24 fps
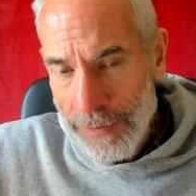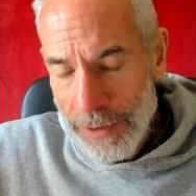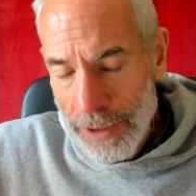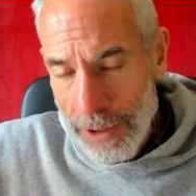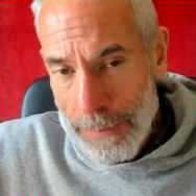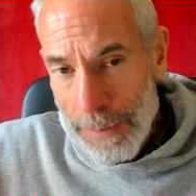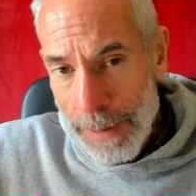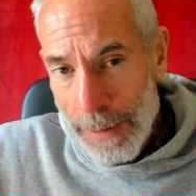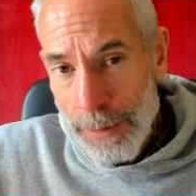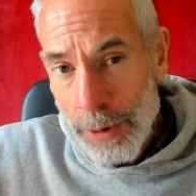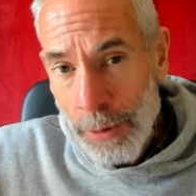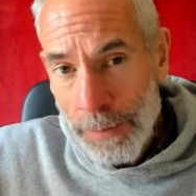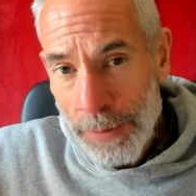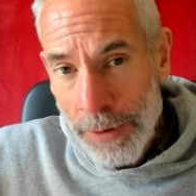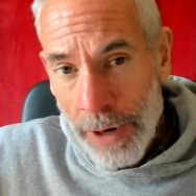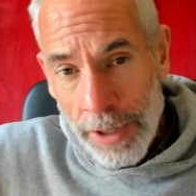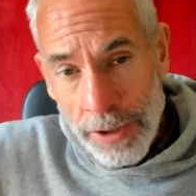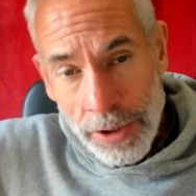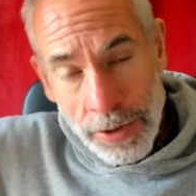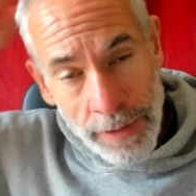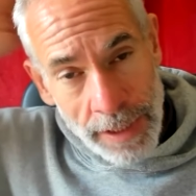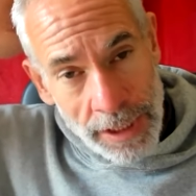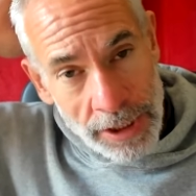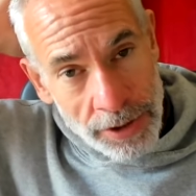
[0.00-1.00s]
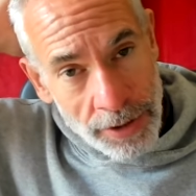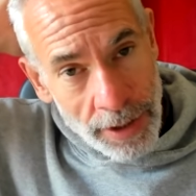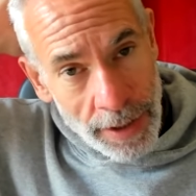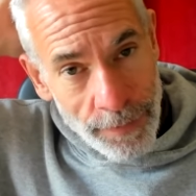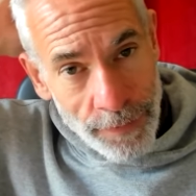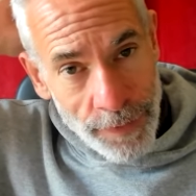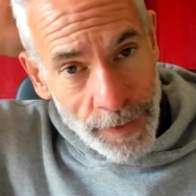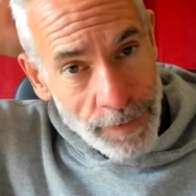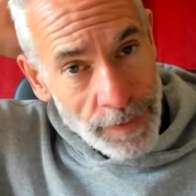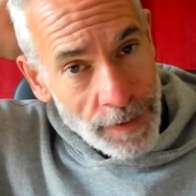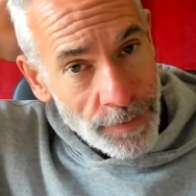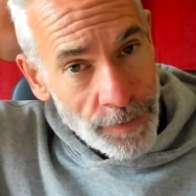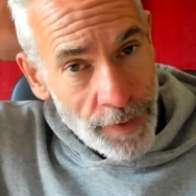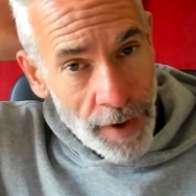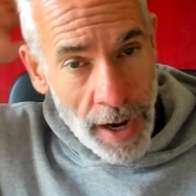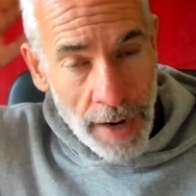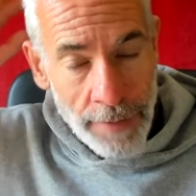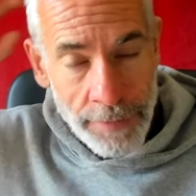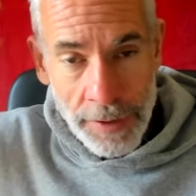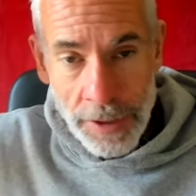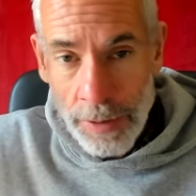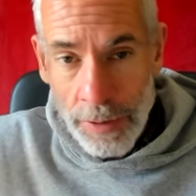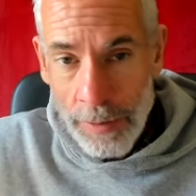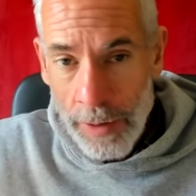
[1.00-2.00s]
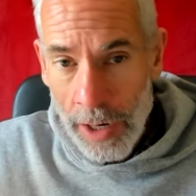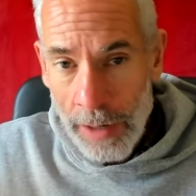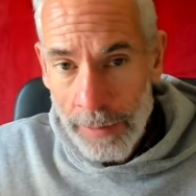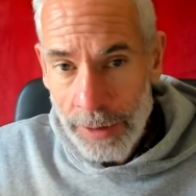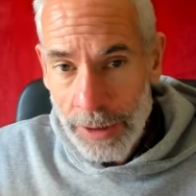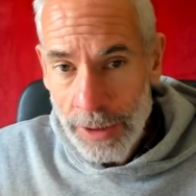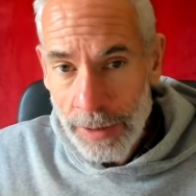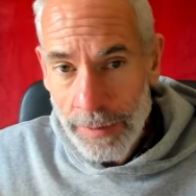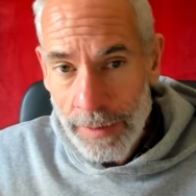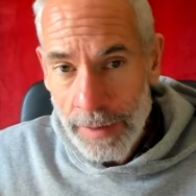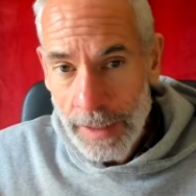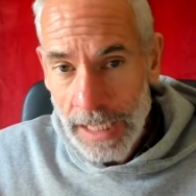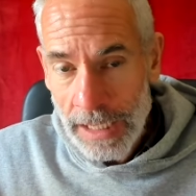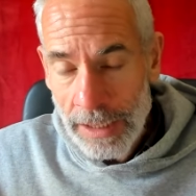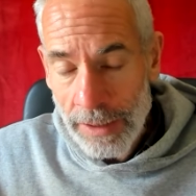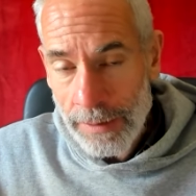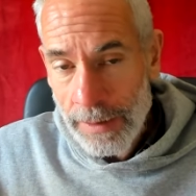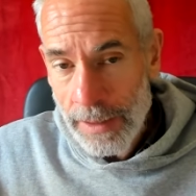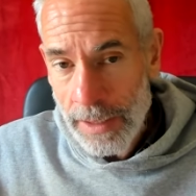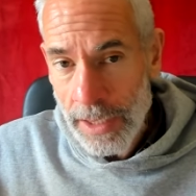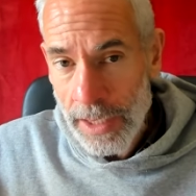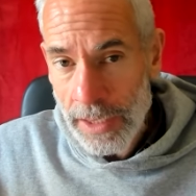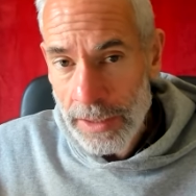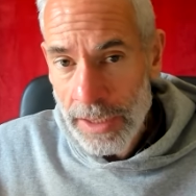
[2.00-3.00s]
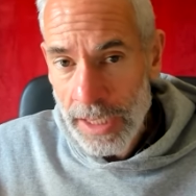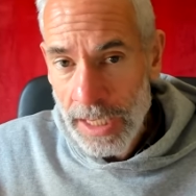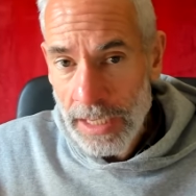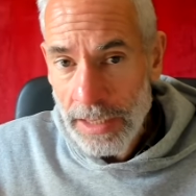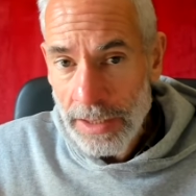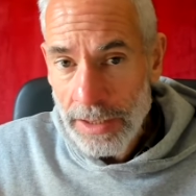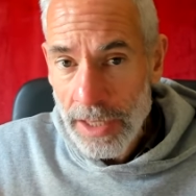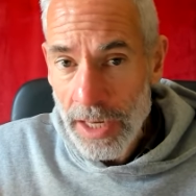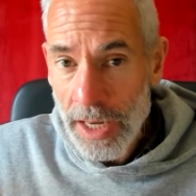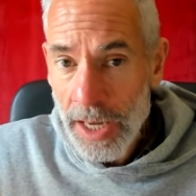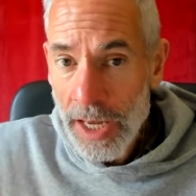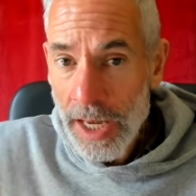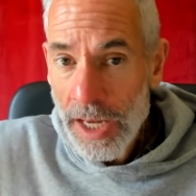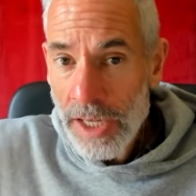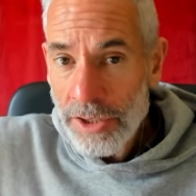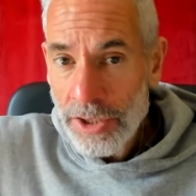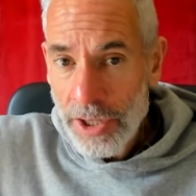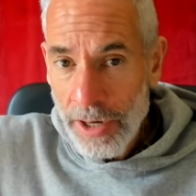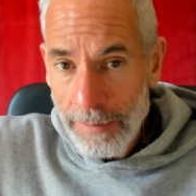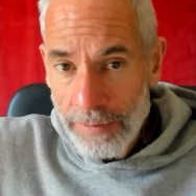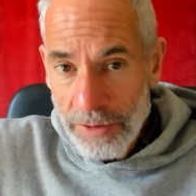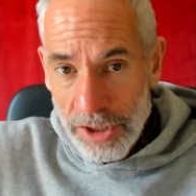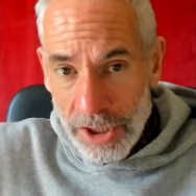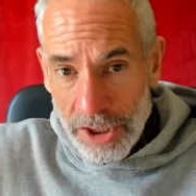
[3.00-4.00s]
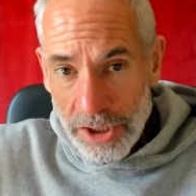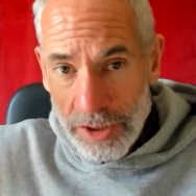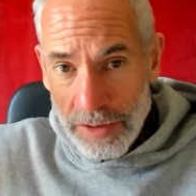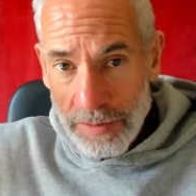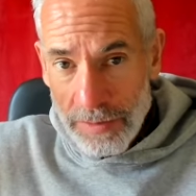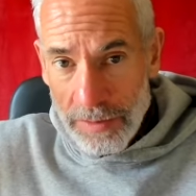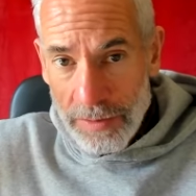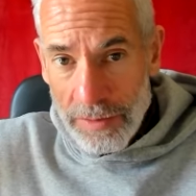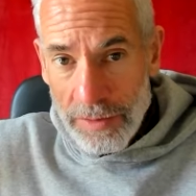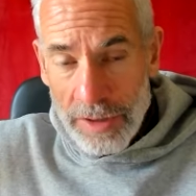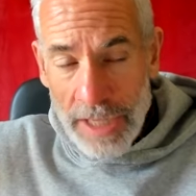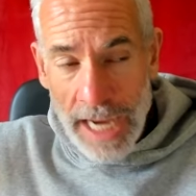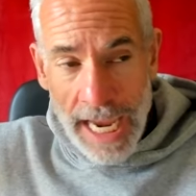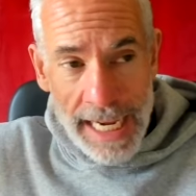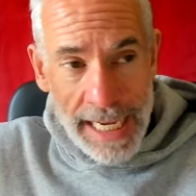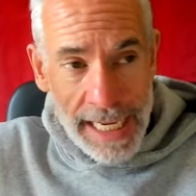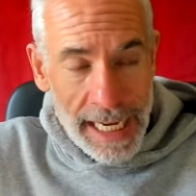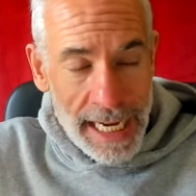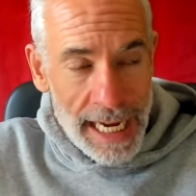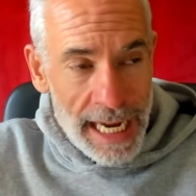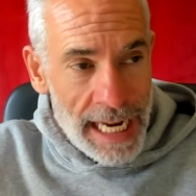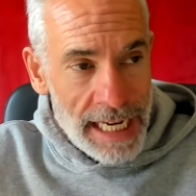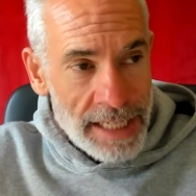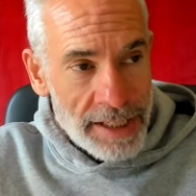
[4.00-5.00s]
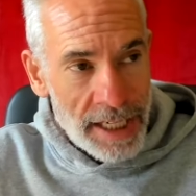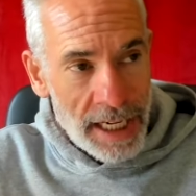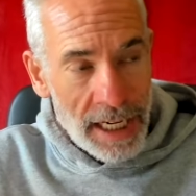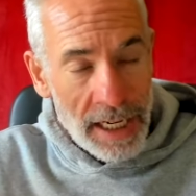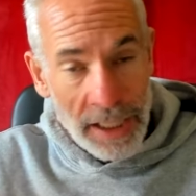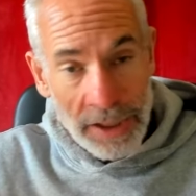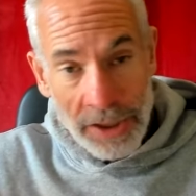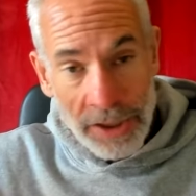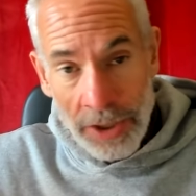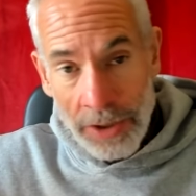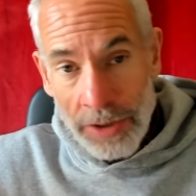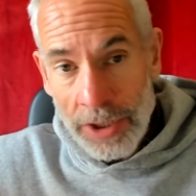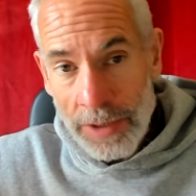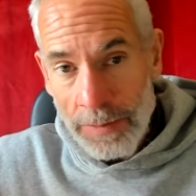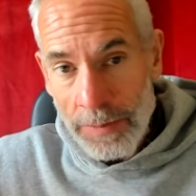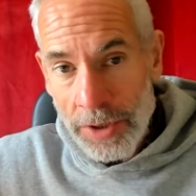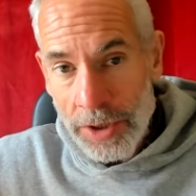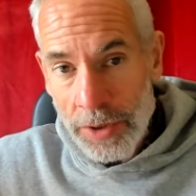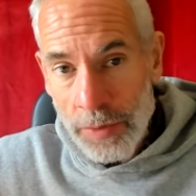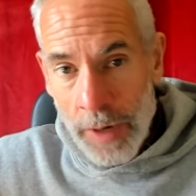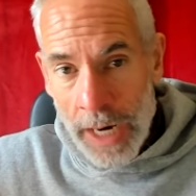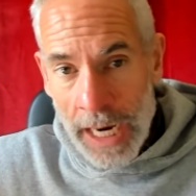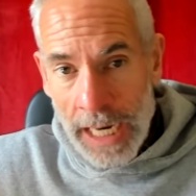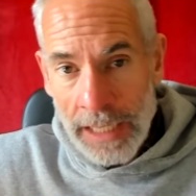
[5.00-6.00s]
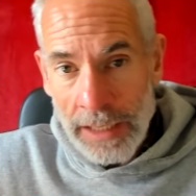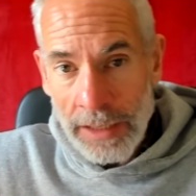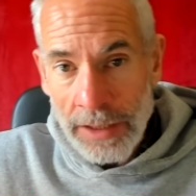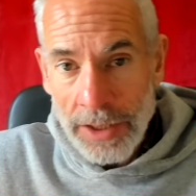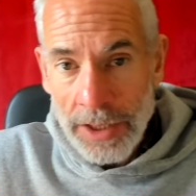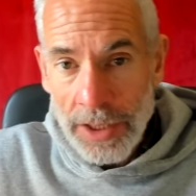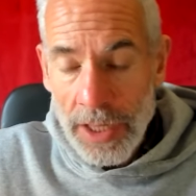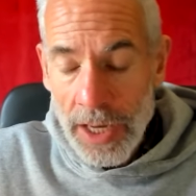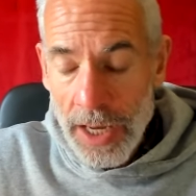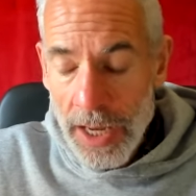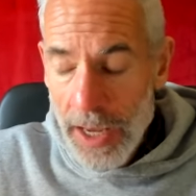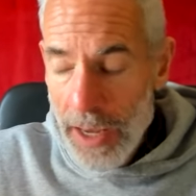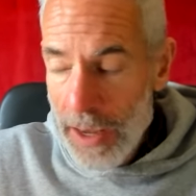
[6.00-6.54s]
You're a bit more prone to injury at 55 than you are when you're in your 30s. So I'm just taking it easy and I do some swings.